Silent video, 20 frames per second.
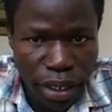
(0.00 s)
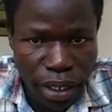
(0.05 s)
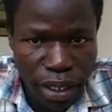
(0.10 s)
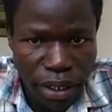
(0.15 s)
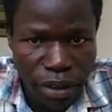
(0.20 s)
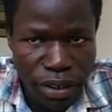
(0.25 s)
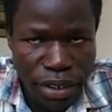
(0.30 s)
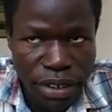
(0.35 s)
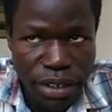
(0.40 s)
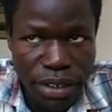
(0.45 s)

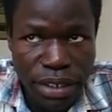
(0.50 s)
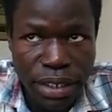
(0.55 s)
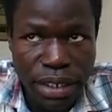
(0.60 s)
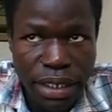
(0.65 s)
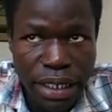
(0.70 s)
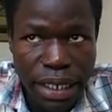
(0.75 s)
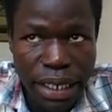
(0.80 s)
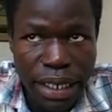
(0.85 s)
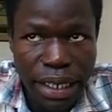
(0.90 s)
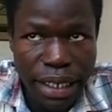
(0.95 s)
horizontally
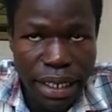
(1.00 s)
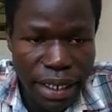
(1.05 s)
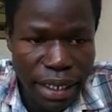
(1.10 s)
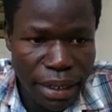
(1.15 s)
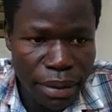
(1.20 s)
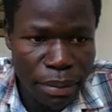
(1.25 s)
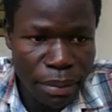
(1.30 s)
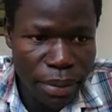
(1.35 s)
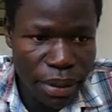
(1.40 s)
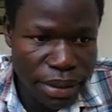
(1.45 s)
and the
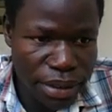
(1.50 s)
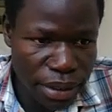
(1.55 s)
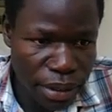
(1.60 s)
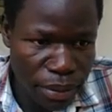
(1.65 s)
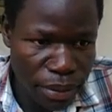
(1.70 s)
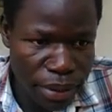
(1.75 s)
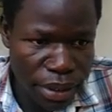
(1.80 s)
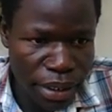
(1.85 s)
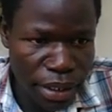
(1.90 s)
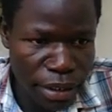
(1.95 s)
numbers are
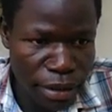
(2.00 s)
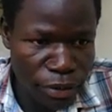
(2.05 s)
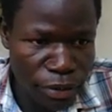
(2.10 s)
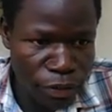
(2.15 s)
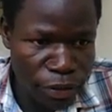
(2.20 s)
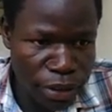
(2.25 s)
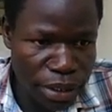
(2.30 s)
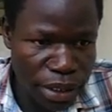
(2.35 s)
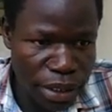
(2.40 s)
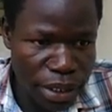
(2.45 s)
what are
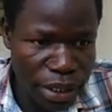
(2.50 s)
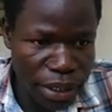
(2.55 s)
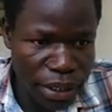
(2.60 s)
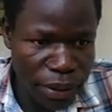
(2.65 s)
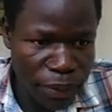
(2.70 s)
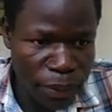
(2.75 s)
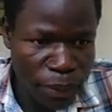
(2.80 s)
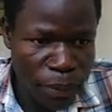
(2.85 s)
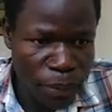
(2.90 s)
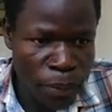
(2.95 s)
vertically
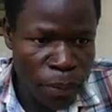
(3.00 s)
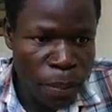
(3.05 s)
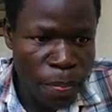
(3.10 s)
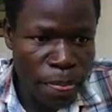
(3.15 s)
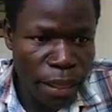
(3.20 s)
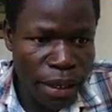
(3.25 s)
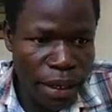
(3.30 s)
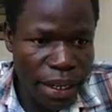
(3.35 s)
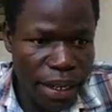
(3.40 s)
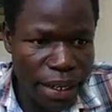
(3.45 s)

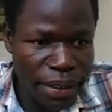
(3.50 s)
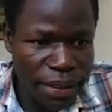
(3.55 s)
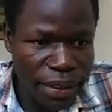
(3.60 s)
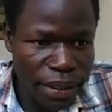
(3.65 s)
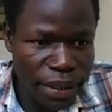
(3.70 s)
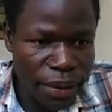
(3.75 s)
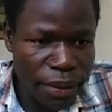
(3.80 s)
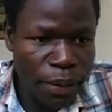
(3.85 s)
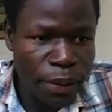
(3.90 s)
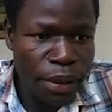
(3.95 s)
lined.
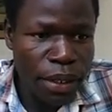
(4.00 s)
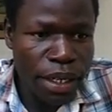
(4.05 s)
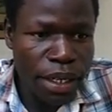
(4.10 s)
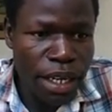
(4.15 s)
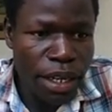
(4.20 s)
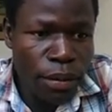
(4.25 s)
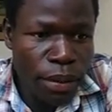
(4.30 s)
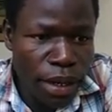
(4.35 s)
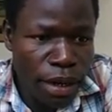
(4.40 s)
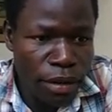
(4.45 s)

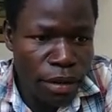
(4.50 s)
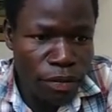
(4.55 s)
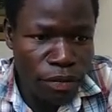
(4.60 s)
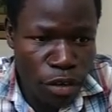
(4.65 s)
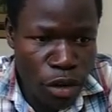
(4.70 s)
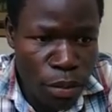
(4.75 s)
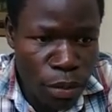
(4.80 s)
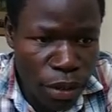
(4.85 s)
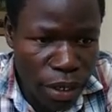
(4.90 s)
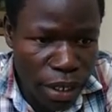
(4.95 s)
Now we have
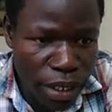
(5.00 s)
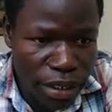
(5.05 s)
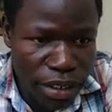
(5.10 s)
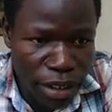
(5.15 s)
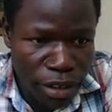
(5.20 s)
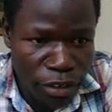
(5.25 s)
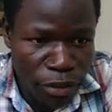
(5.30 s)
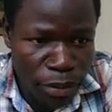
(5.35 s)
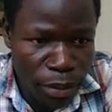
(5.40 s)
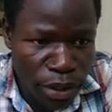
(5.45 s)
formulas.
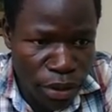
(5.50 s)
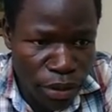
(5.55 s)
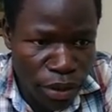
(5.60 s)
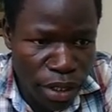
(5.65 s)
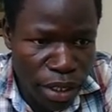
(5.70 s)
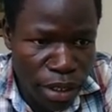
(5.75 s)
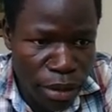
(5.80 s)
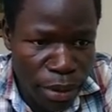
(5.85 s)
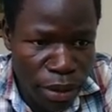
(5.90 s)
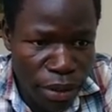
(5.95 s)
I've been talking
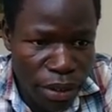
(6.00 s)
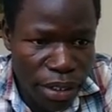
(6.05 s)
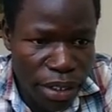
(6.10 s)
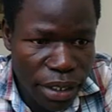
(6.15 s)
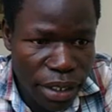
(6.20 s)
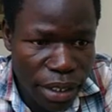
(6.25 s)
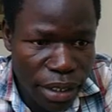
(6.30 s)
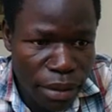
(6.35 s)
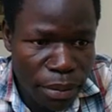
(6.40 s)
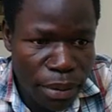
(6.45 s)
about it
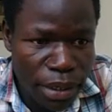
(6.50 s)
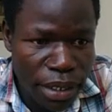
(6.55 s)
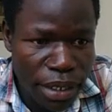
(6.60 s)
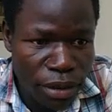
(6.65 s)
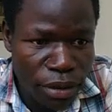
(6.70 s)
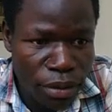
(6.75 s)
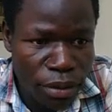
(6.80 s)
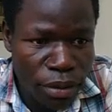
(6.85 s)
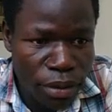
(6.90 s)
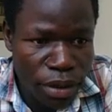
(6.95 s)
here, but now
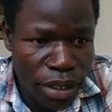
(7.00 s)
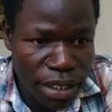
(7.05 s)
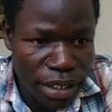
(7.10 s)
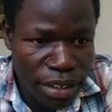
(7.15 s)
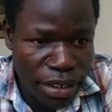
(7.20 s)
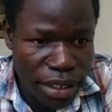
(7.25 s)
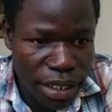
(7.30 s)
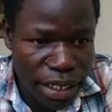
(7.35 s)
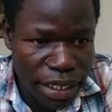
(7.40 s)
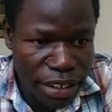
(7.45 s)
let's
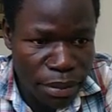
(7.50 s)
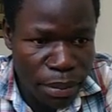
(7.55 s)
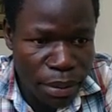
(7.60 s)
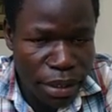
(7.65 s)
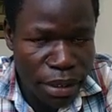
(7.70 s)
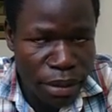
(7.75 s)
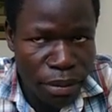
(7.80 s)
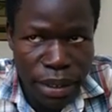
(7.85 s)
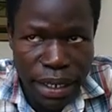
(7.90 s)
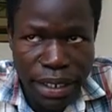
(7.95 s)

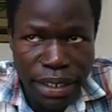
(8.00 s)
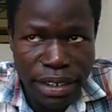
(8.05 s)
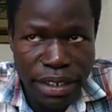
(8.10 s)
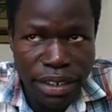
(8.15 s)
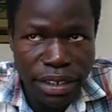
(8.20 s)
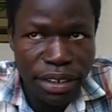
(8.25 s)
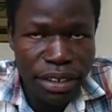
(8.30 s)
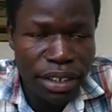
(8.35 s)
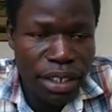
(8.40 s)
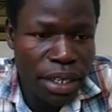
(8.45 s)
explain what it
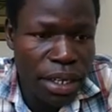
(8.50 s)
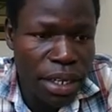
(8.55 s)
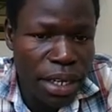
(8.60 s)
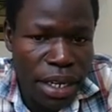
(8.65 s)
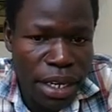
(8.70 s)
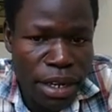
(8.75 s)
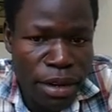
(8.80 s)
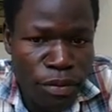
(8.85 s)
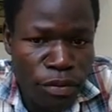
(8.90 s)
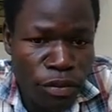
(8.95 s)
is.
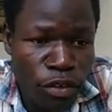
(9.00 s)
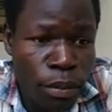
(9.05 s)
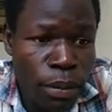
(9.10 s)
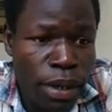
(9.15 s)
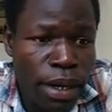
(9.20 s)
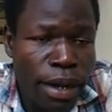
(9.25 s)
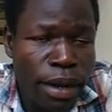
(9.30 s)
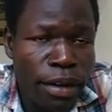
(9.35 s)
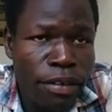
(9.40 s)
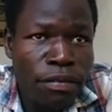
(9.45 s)
Now a formula
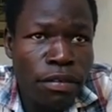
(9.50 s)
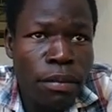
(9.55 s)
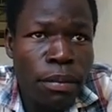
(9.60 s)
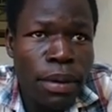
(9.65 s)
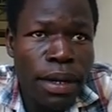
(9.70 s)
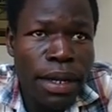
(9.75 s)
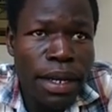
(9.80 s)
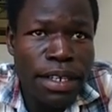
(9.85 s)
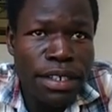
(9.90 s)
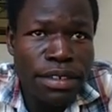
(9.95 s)

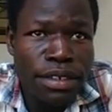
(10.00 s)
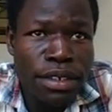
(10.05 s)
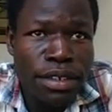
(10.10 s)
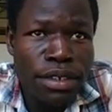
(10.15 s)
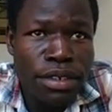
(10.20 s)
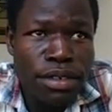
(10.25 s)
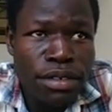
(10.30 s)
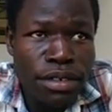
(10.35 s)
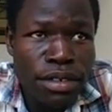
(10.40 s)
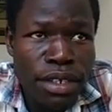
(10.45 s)
is a
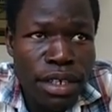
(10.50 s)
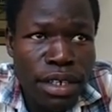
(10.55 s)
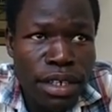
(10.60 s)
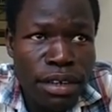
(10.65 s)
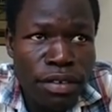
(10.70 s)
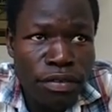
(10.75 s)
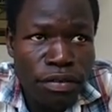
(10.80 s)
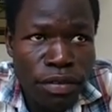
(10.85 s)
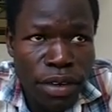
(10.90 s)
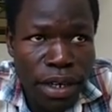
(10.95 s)

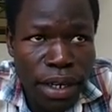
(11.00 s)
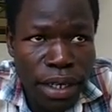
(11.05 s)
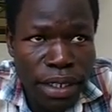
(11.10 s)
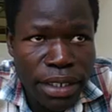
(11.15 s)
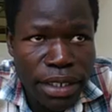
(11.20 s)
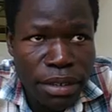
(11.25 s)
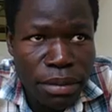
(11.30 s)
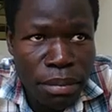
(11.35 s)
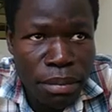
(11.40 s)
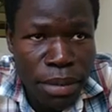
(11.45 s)
user-defined
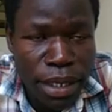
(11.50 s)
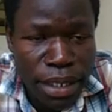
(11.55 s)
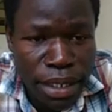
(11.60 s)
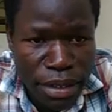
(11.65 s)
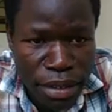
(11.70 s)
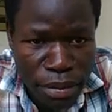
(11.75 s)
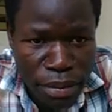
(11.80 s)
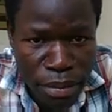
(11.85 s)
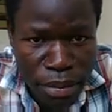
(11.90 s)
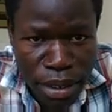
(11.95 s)

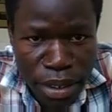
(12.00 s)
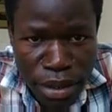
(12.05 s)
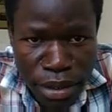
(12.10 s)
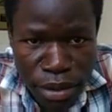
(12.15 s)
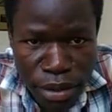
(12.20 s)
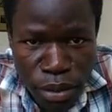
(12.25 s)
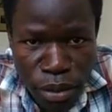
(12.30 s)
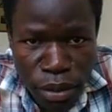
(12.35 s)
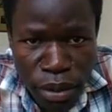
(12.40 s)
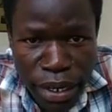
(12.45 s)

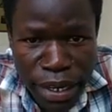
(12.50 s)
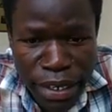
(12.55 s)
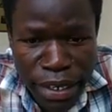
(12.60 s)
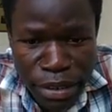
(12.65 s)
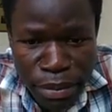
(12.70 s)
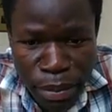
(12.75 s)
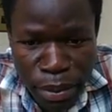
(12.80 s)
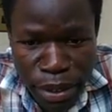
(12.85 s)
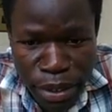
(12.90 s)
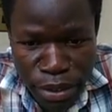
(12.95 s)
mathematical
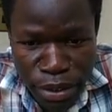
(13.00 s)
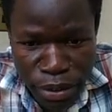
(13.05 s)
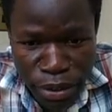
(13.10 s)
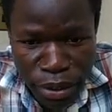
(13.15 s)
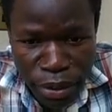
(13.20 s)
expression.